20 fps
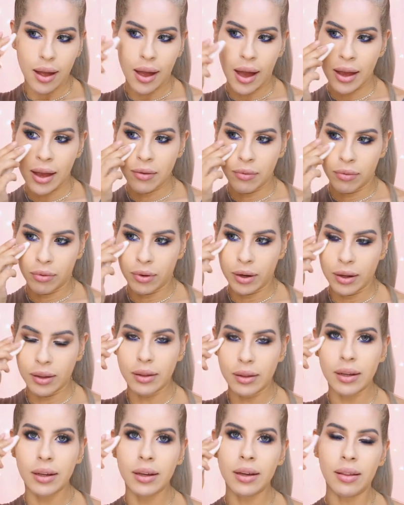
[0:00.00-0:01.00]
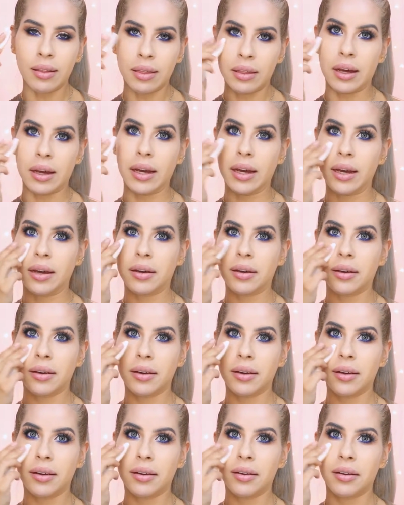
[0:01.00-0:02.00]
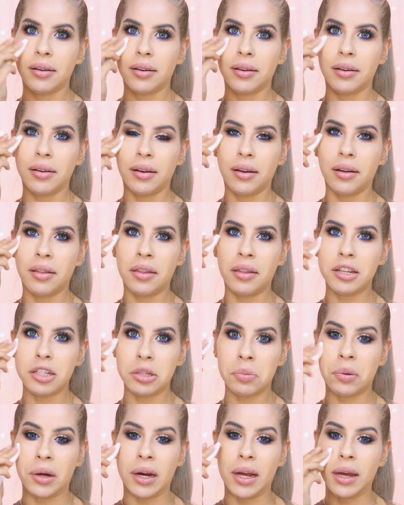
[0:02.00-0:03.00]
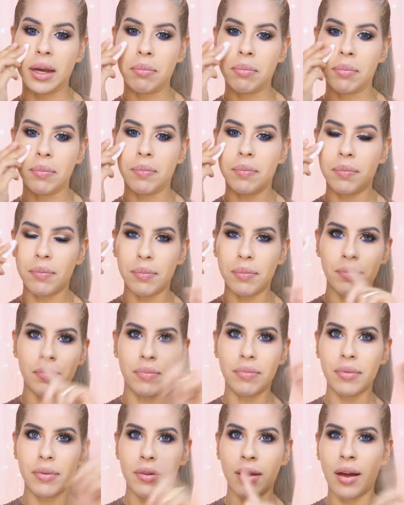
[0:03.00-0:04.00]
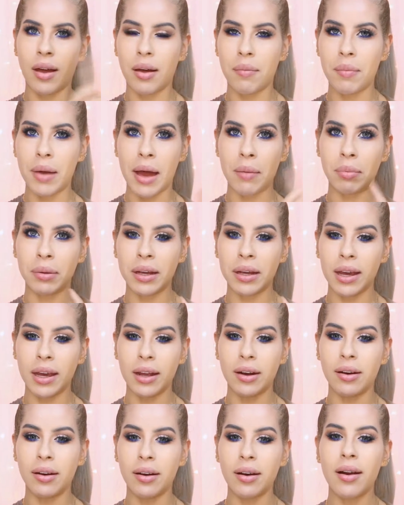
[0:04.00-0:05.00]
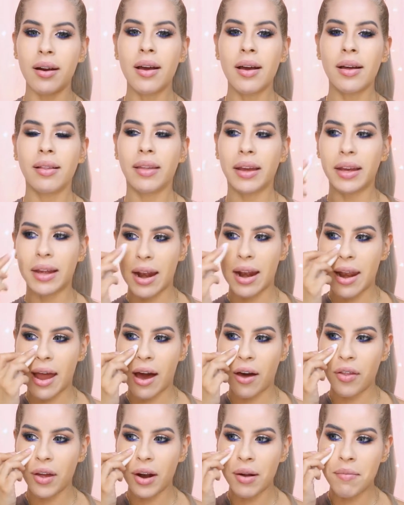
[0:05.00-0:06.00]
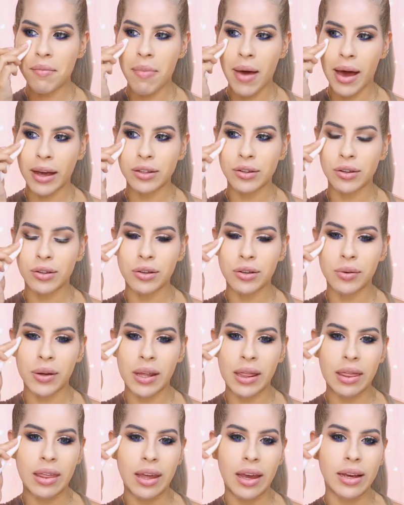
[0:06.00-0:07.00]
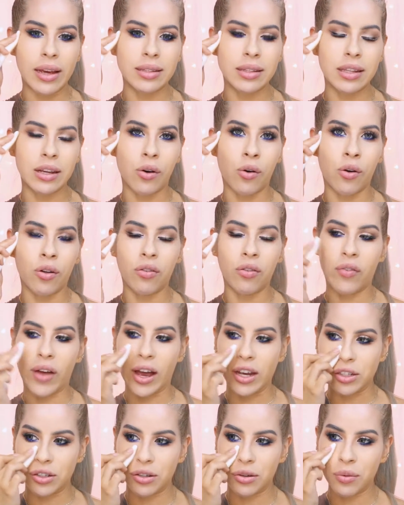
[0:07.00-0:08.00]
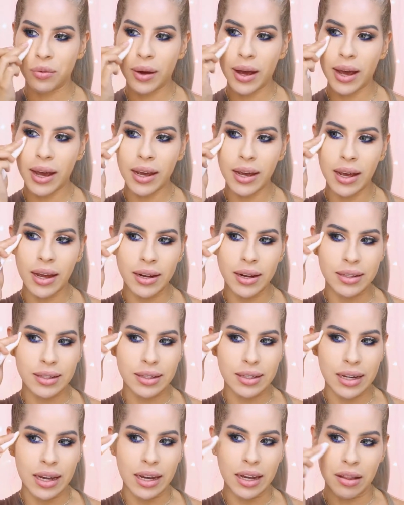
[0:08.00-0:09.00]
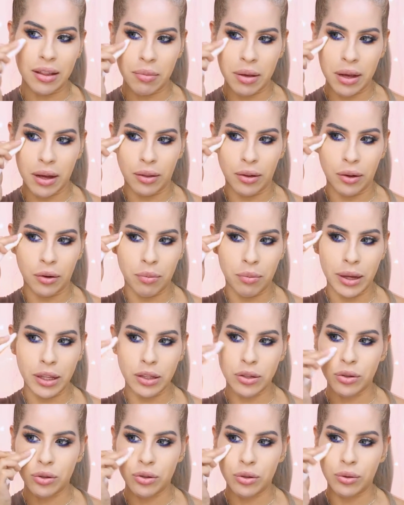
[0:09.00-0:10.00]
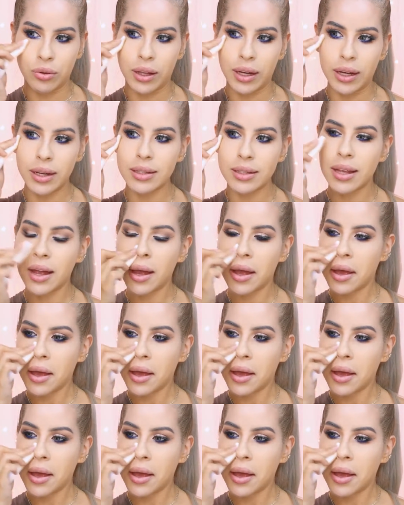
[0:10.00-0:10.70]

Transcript: I really like the spray applicator. Like, now that I'm back to doing this the old-fashioned way, and it's taken me a little bit to do this,